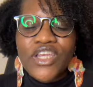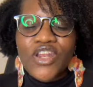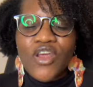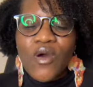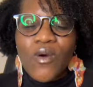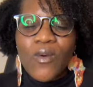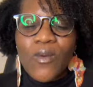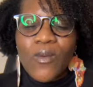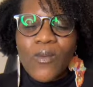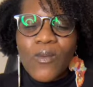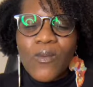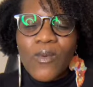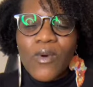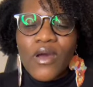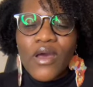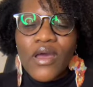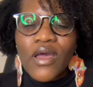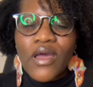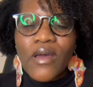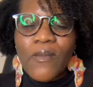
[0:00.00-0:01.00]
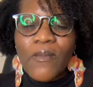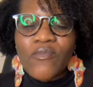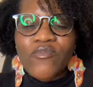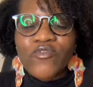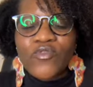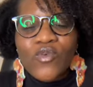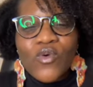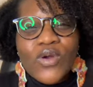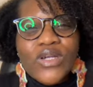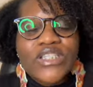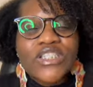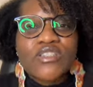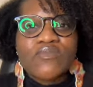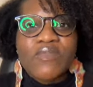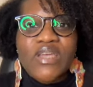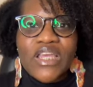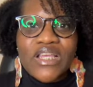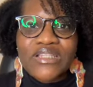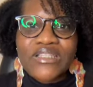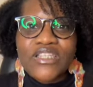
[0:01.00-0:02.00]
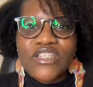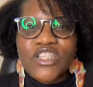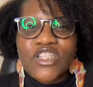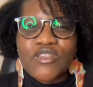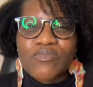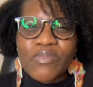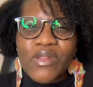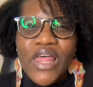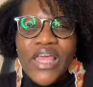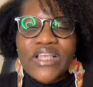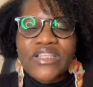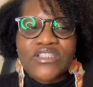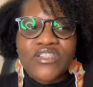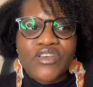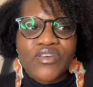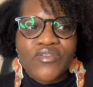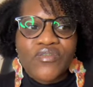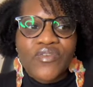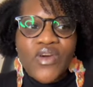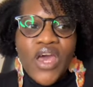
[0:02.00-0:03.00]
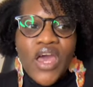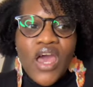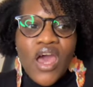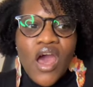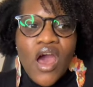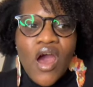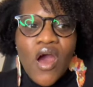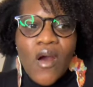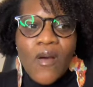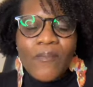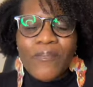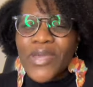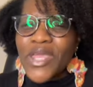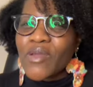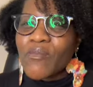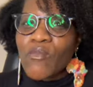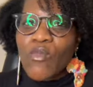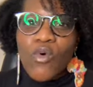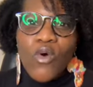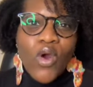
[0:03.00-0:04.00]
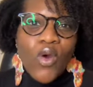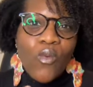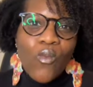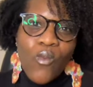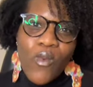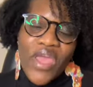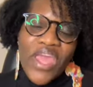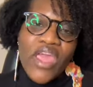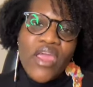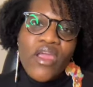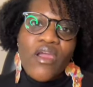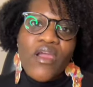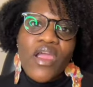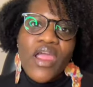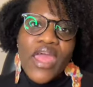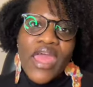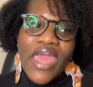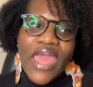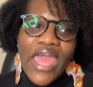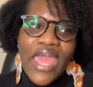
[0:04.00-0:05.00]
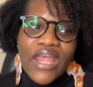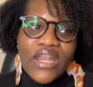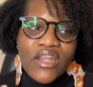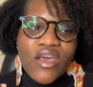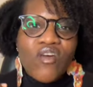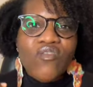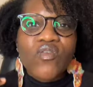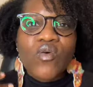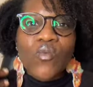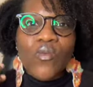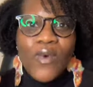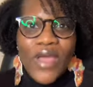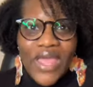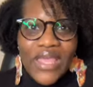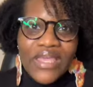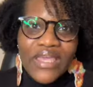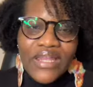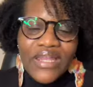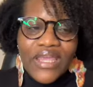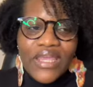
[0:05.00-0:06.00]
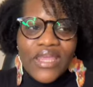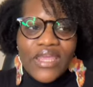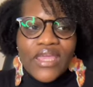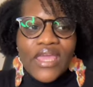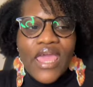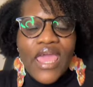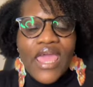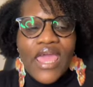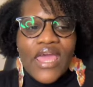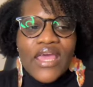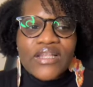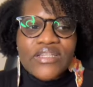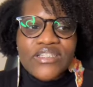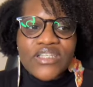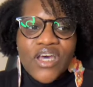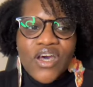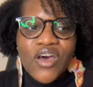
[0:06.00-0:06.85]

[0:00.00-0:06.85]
know, forced me into this place of being more aware and of awakening. And